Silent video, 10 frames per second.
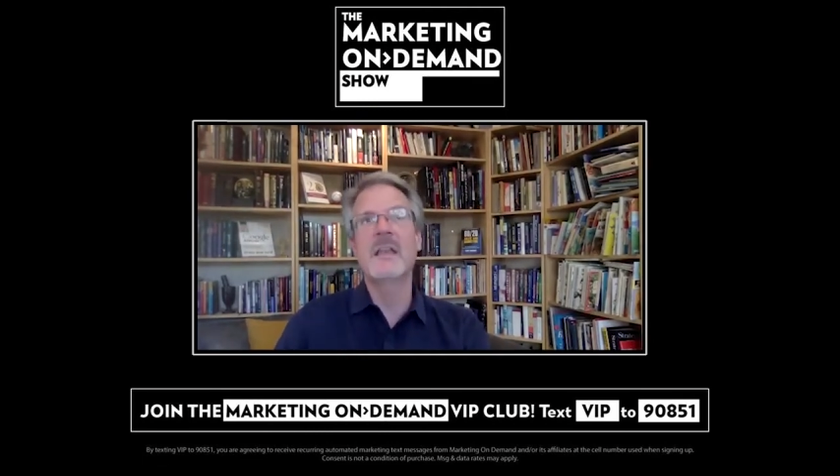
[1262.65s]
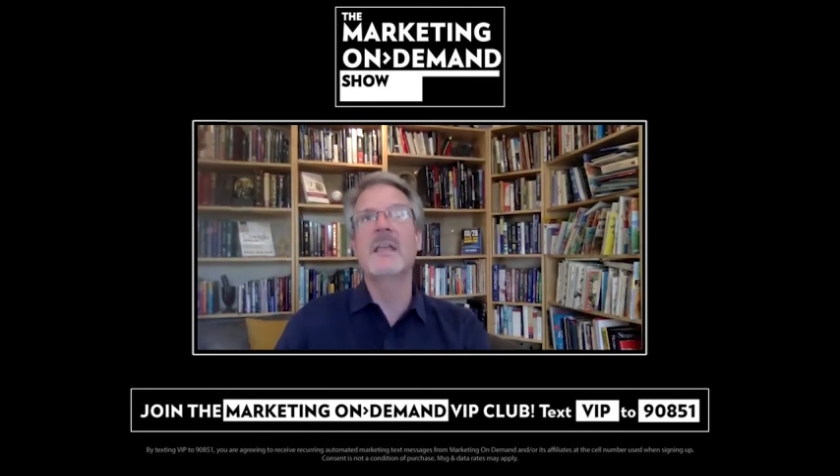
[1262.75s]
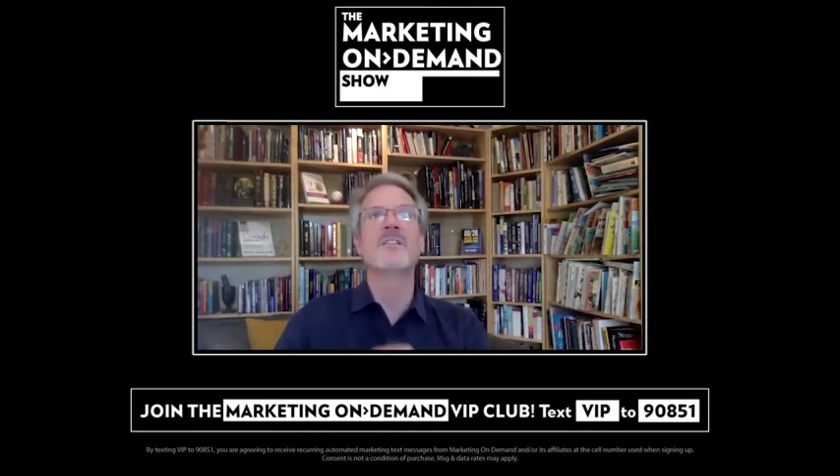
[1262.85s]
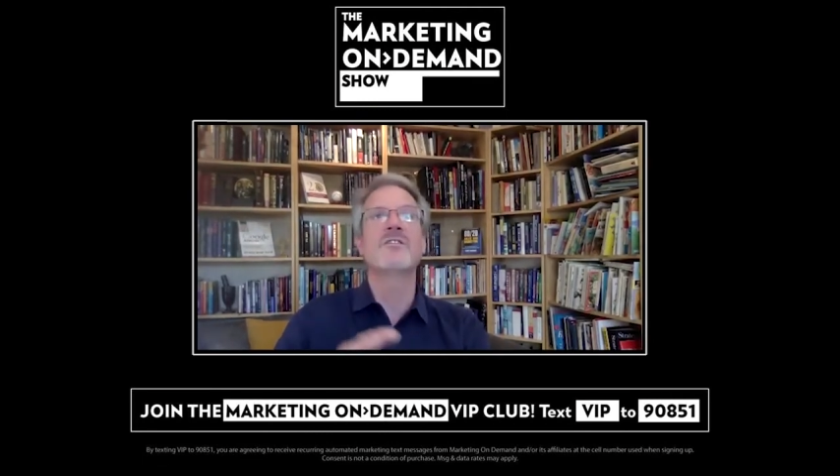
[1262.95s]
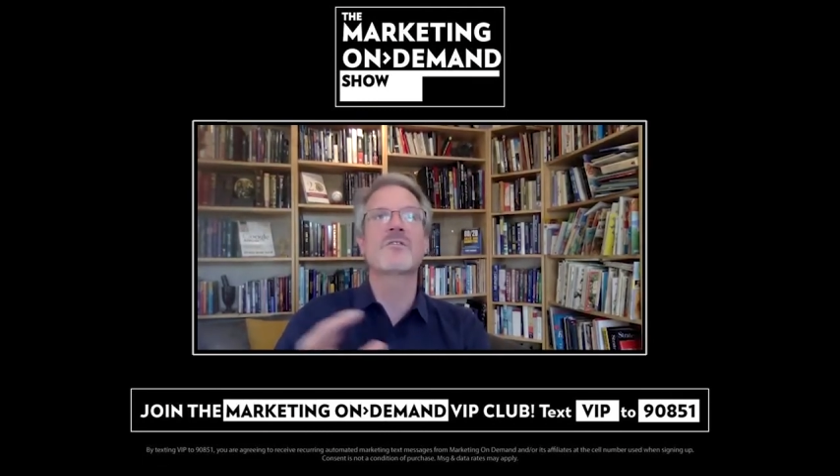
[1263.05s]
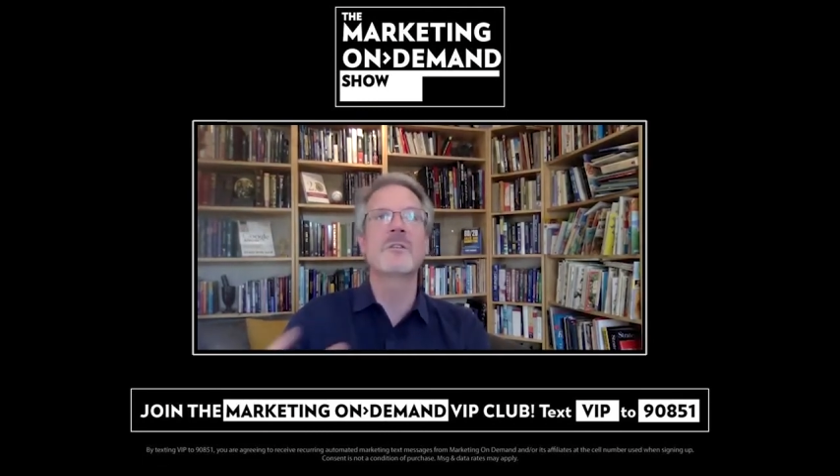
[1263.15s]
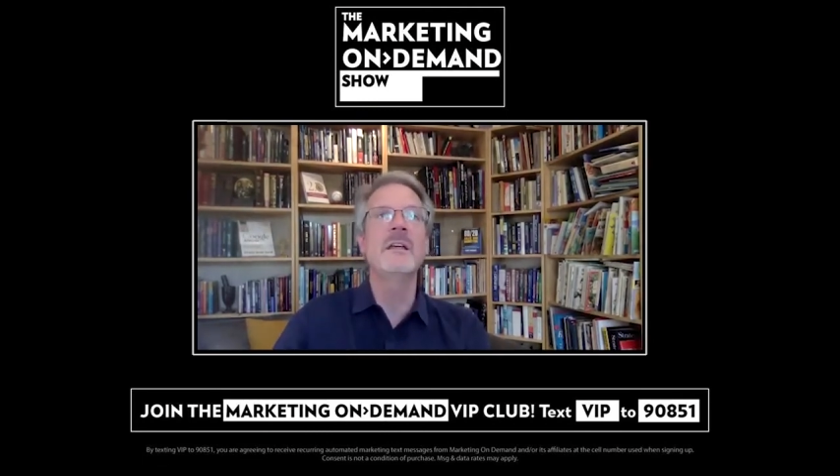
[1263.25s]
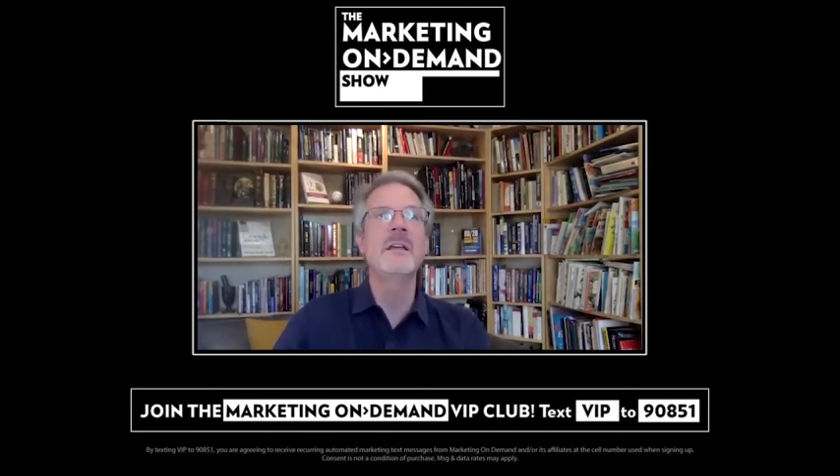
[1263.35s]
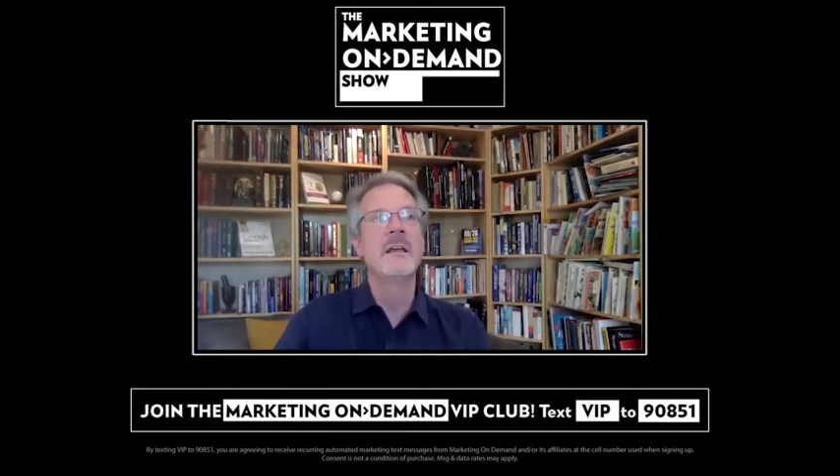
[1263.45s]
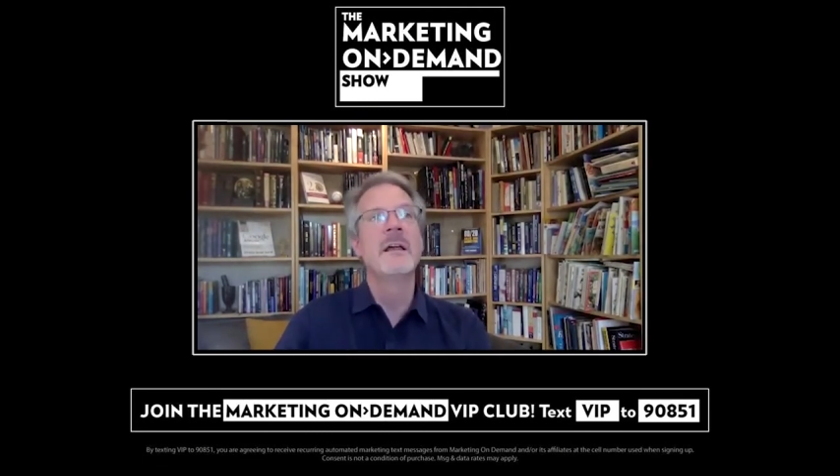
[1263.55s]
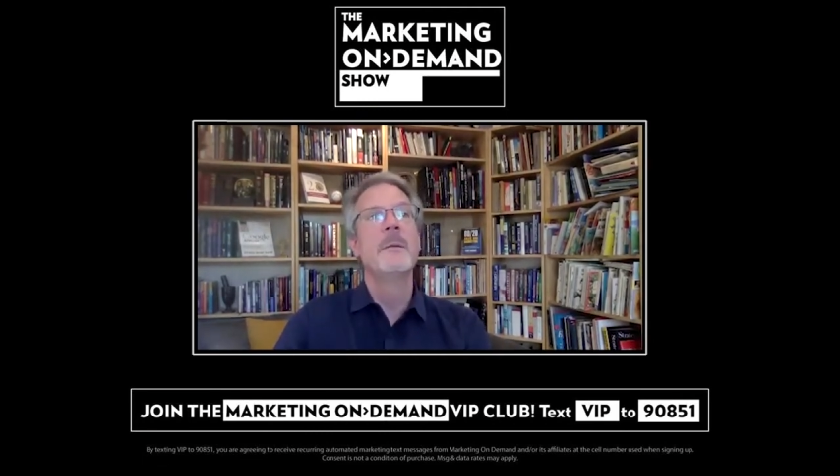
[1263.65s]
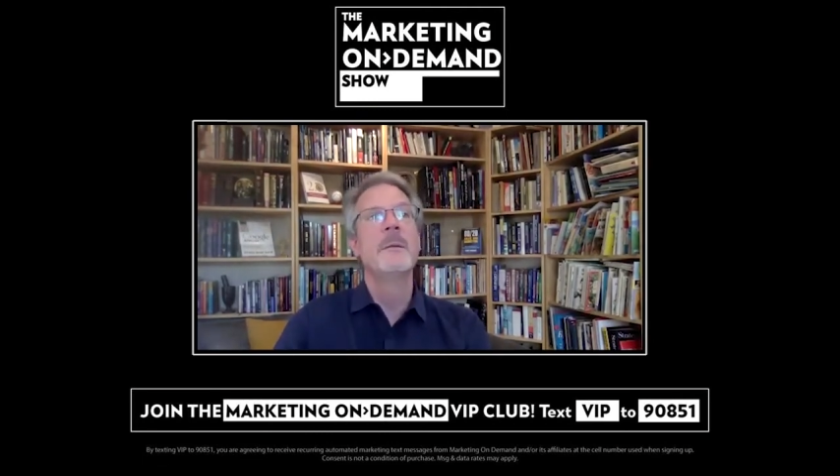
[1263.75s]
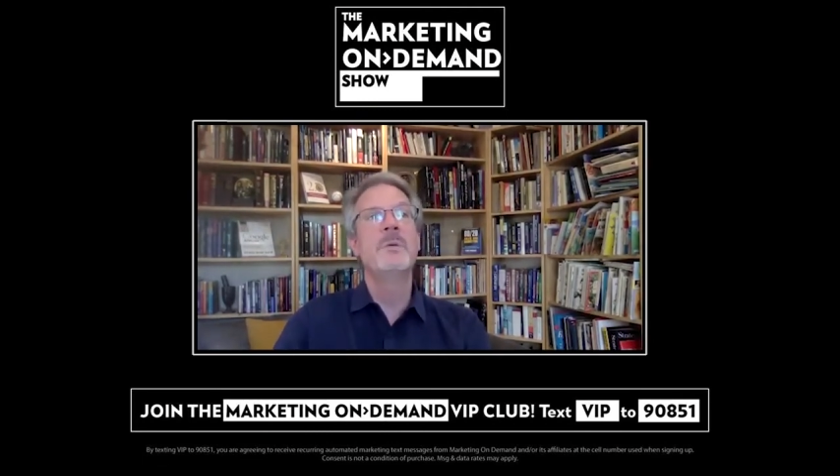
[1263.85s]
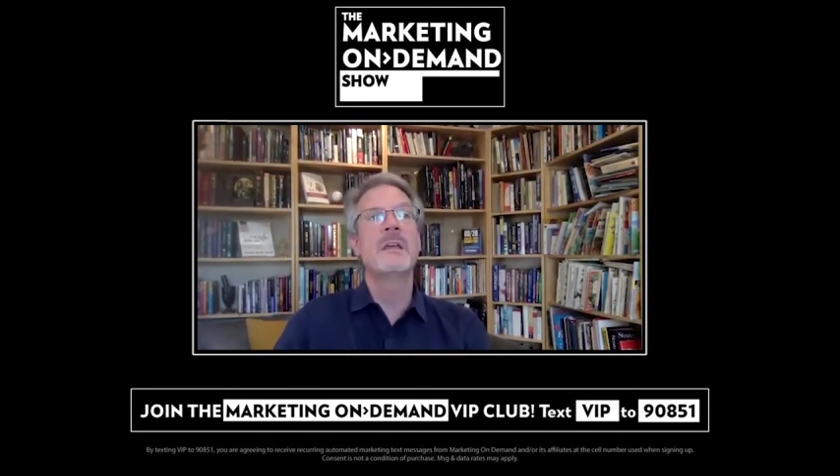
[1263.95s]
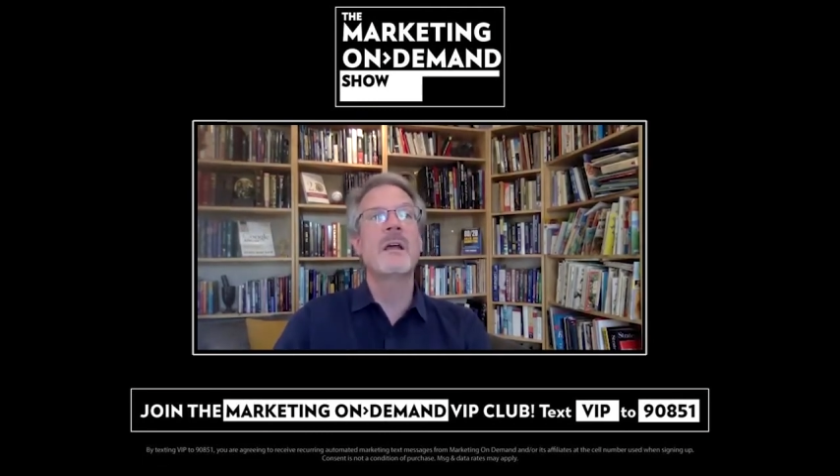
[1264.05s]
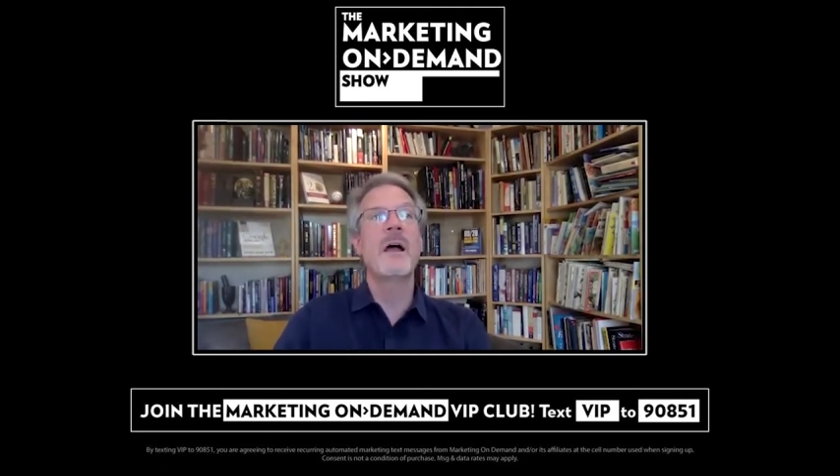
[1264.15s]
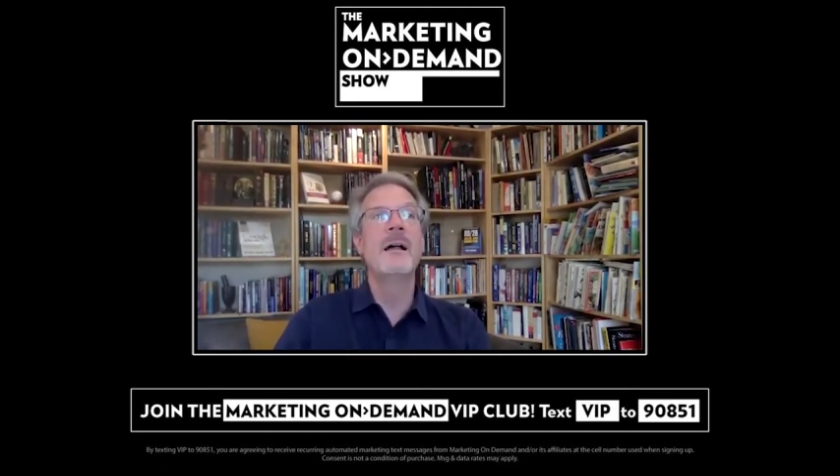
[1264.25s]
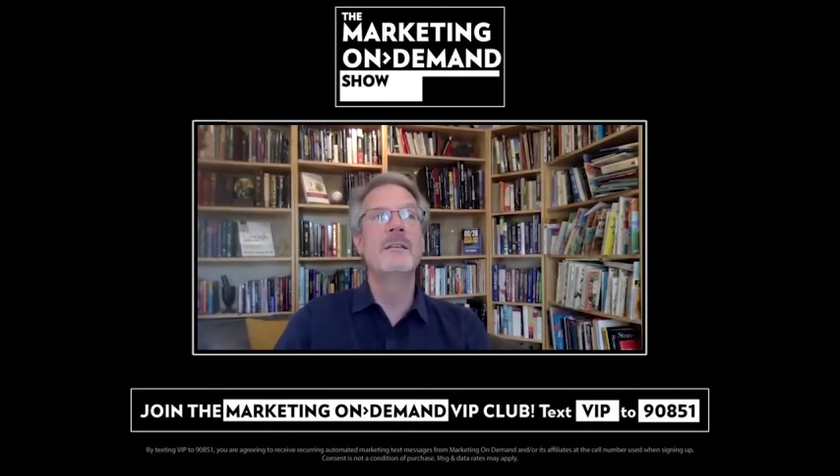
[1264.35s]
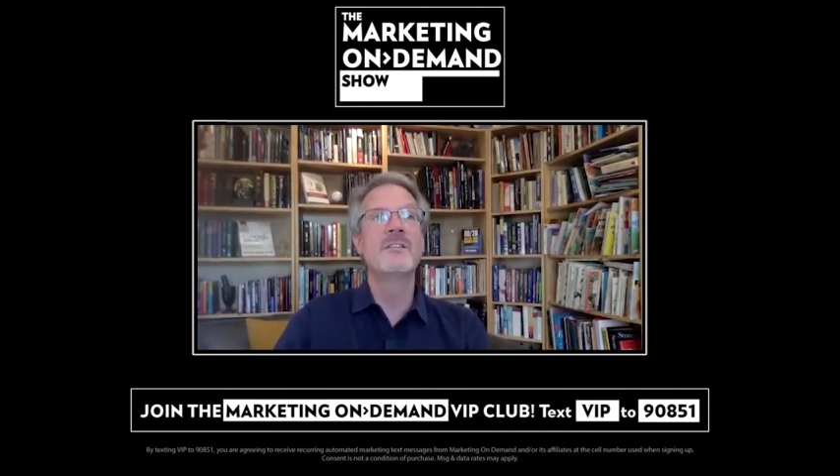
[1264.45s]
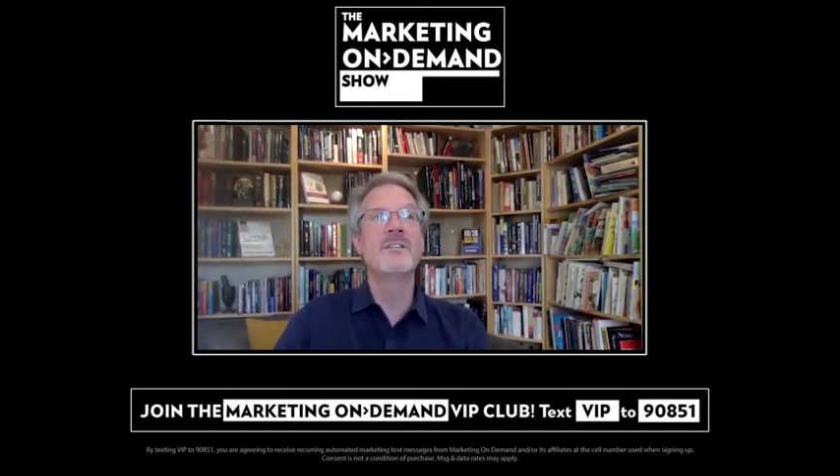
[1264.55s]
history
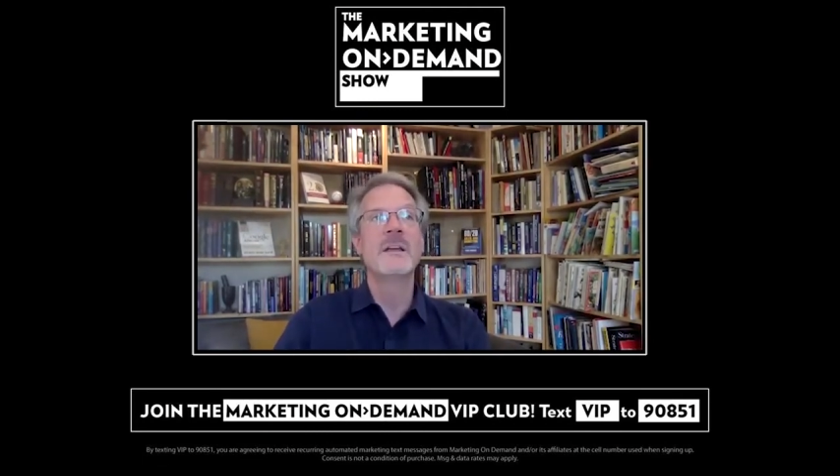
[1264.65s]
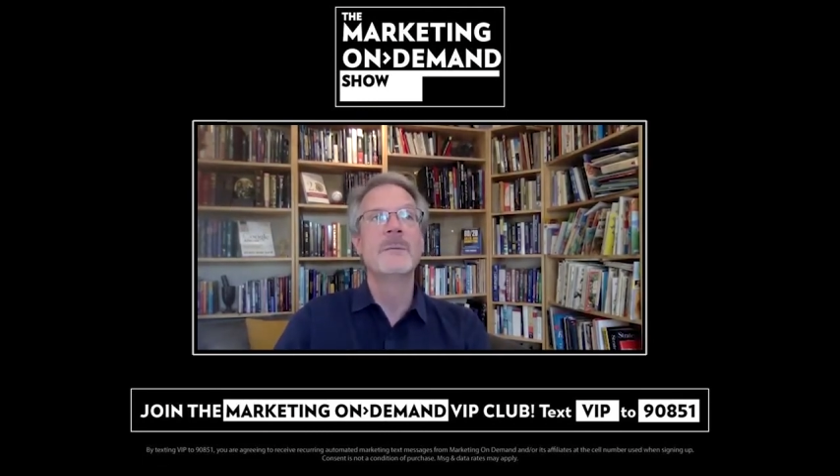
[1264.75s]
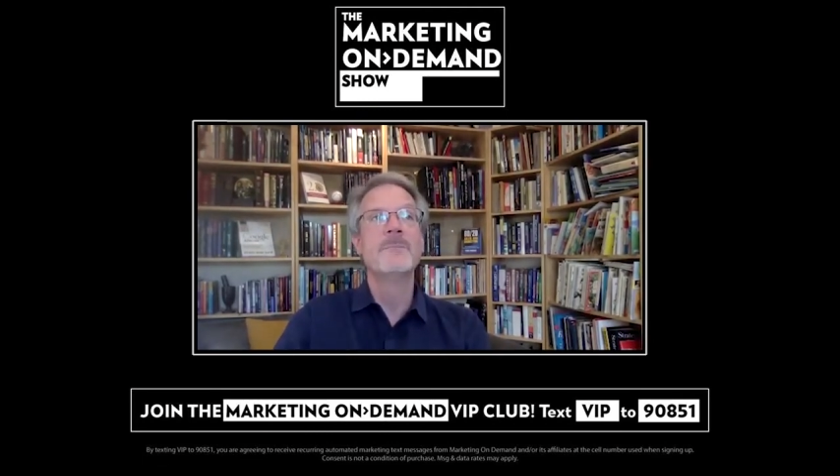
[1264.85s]
because